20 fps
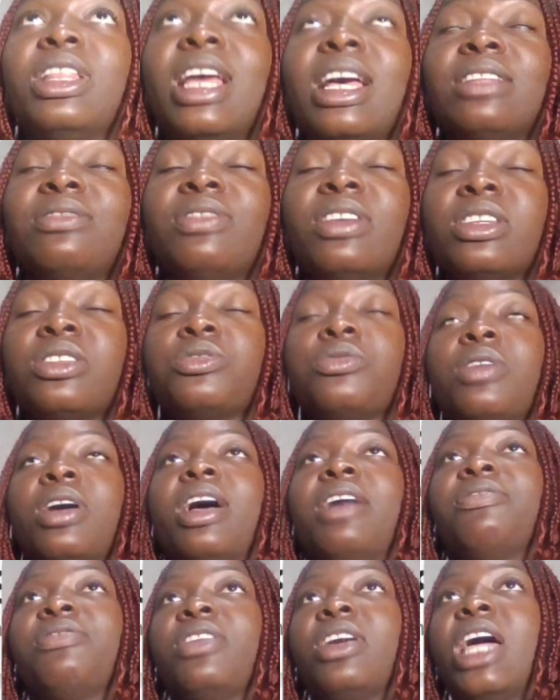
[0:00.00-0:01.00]
advise you
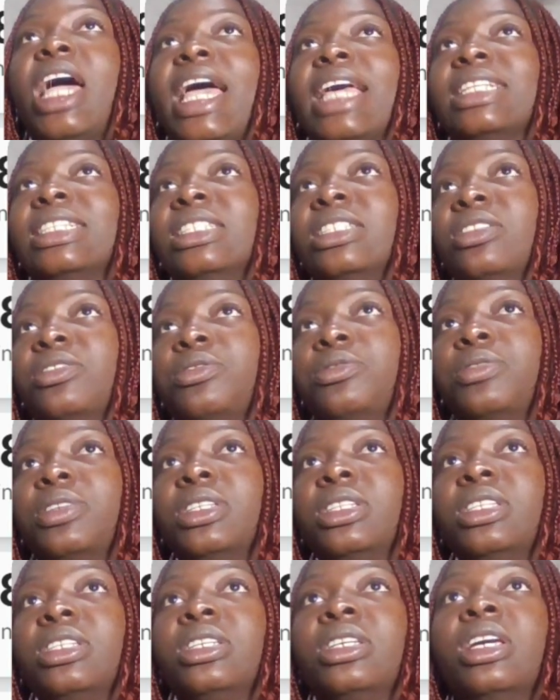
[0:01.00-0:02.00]
have your idea
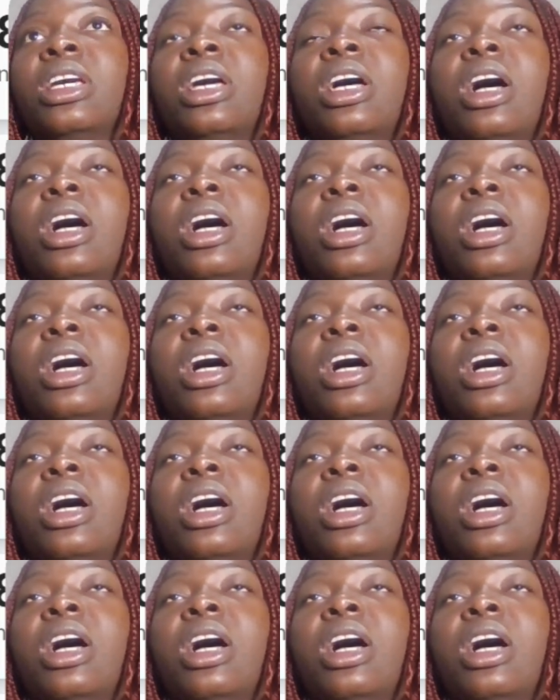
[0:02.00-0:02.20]
already,